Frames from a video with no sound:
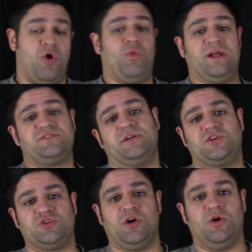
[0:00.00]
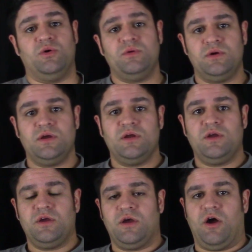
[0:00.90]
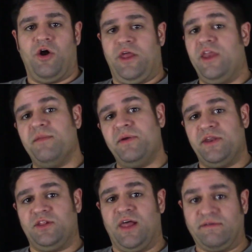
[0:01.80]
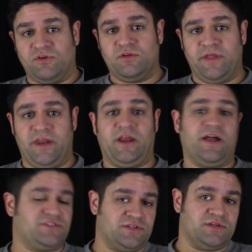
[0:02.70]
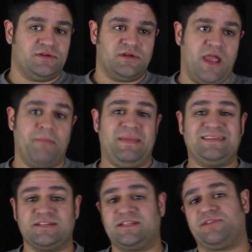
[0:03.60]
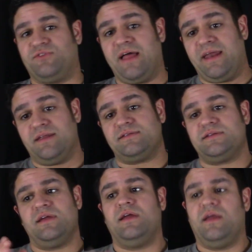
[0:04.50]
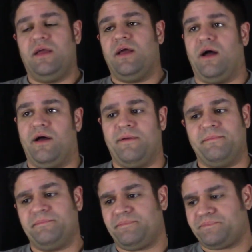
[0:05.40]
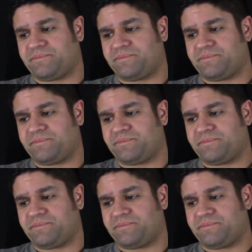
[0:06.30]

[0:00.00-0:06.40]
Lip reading: pro wrestling show on an independent level in Augusta and be successful at it. I